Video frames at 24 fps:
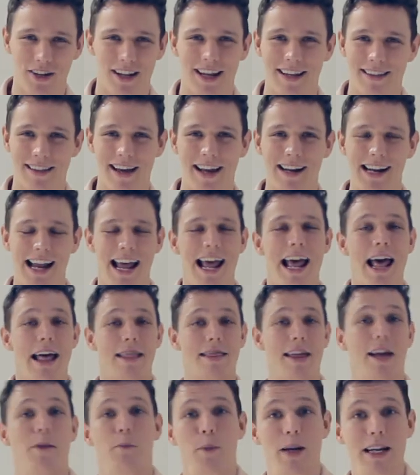like that?
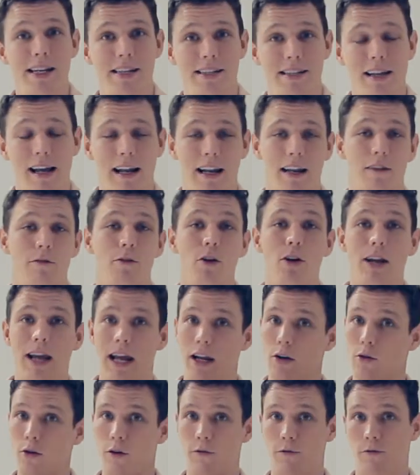That being said, if you
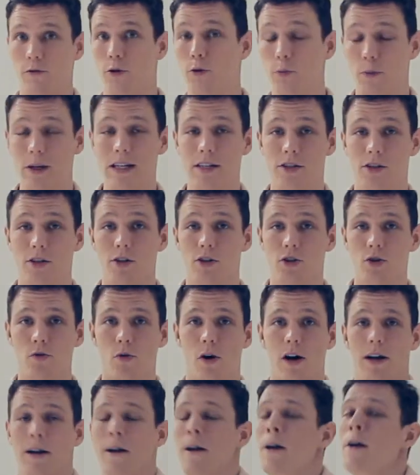can do a full pistol
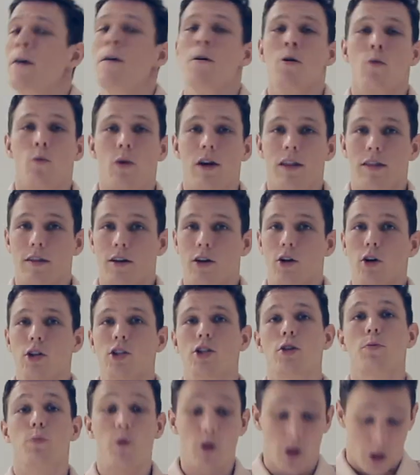squat with good
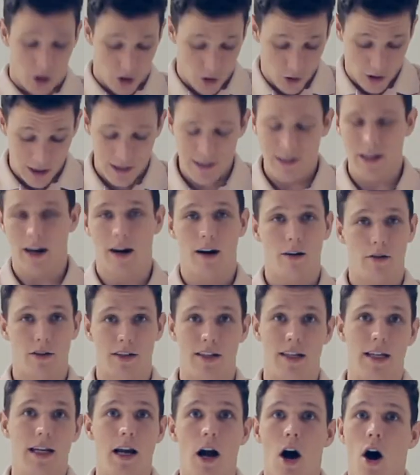support, good
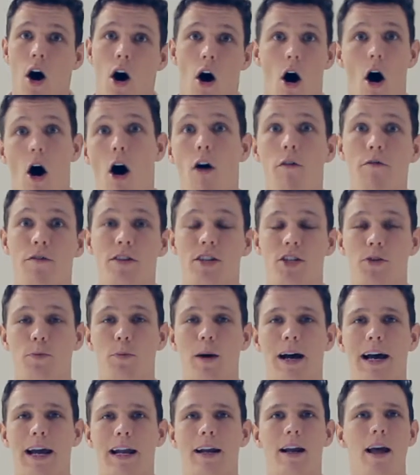integrity off the
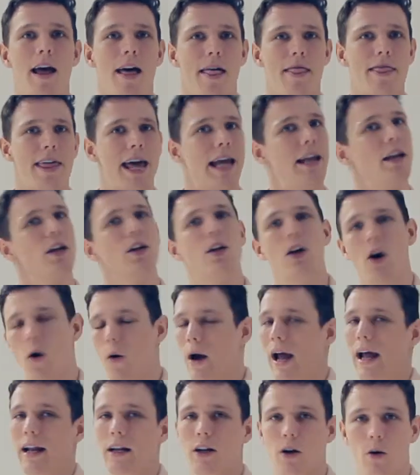spine, then go
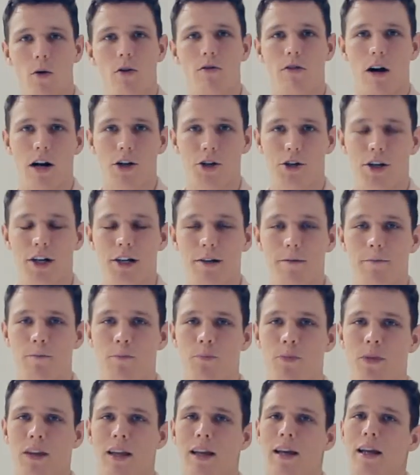ahead, go crush it.
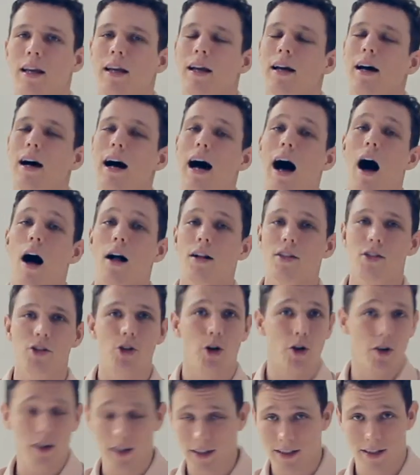
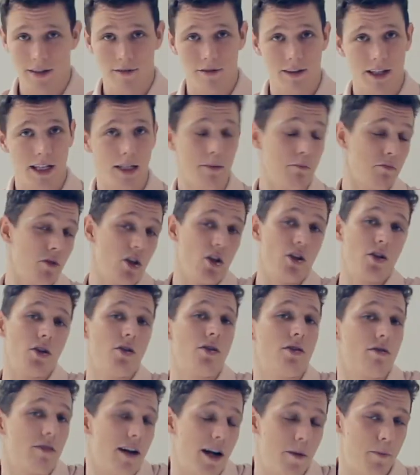Alternatively, you
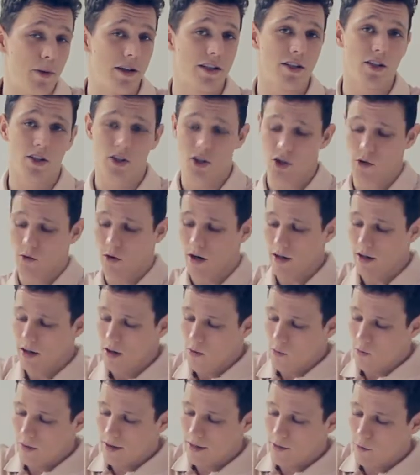could try a pistol squat
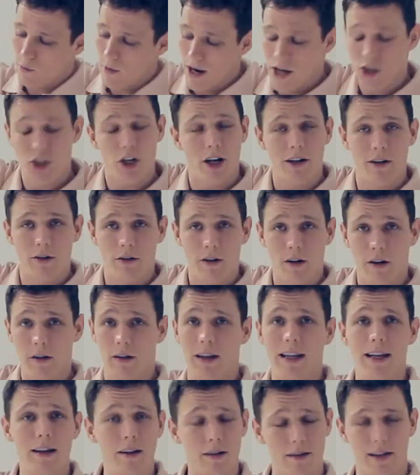with a wedge under your
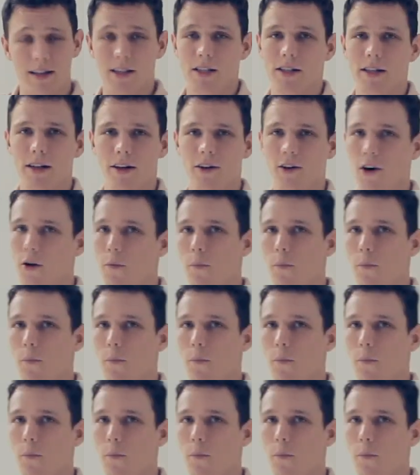heel, that's still good,